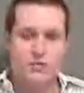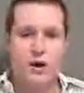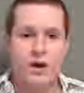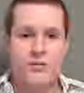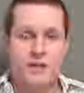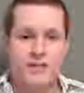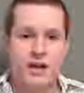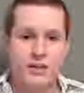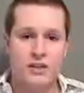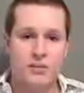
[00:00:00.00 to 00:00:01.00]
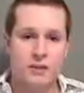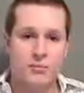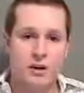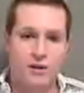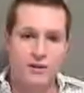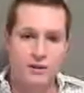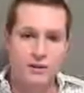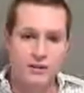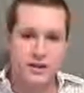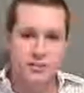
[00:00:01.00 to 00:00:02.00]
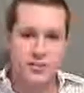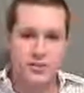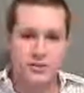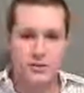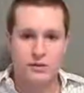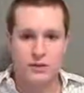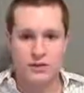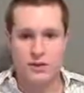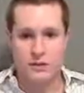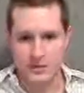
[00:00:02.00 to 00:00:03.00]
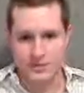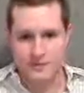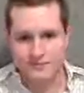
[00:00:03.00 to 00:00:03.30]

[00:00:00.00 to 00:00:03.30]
of the 12 and then sat and drank margaritas on the beach over the summer.